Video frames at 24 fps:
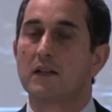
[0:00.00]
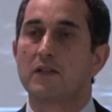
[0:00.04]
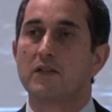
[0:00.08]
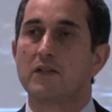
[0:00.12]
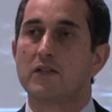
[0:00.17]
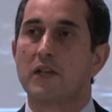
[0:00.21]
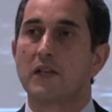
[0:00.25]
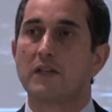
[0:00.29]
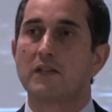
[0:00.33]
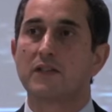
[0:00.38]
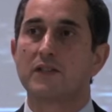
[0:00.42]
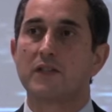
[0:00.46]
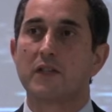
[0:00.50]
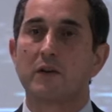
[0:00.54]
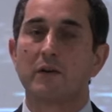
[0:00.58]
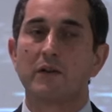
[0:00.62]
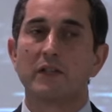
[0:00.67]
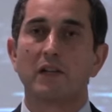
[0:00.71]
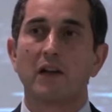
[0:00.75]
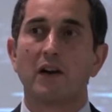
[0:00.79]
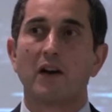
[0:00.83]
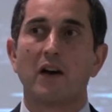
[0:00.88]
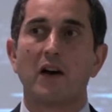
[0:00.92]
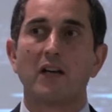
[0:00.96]
she's still in
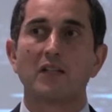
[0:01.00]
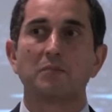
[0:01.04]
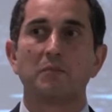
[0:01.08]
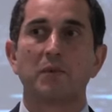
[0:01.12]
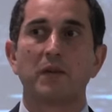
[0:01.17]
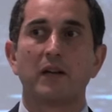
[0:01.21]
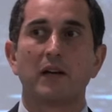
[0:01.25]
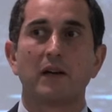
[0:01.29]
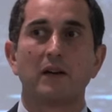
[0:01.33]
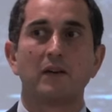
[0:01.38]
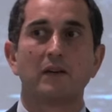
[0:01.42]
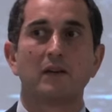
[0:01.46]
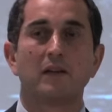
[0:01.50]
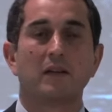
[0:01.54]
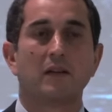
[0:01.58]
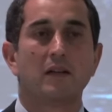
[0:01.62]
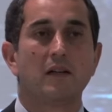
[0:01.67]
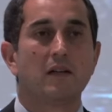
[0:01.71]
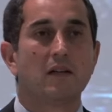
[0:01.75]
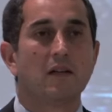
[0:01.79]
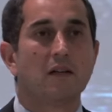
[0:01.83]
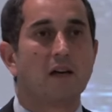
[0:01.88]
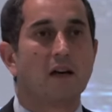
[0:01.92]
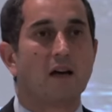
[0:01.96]
the hospital
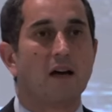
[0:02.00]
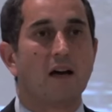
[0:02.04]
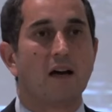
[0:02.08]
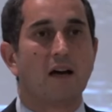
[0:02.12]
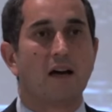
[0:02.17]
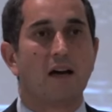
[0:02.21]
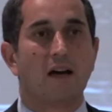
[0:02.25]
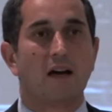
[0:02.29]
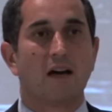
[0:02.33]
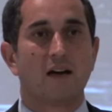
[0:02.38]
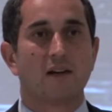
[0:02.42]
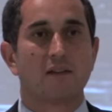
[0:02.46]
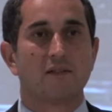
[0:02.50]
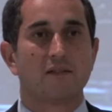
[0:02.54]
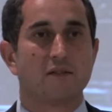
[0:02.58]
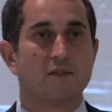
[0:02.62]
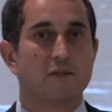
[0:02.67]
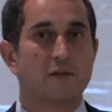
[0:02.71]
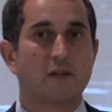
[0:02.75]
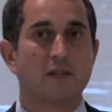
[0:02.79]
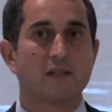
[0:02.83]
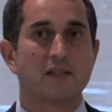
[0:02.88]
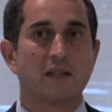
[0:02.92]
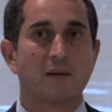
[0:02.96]
uh,
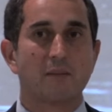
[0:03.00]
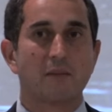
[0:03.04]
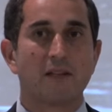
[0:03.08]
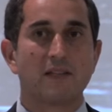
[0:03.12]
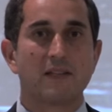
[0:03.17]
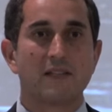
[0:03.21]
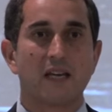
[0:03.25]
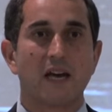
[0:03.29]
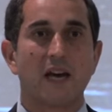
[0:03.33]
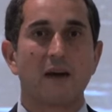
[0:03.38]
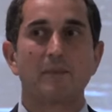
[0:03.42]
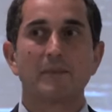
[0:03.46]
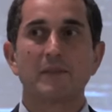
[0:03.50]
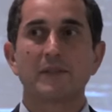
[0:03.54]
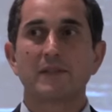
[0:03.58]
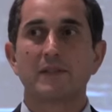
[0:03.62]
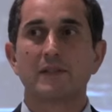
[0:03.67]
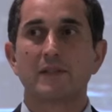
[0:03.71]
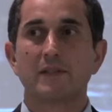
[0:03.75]
doing some exams.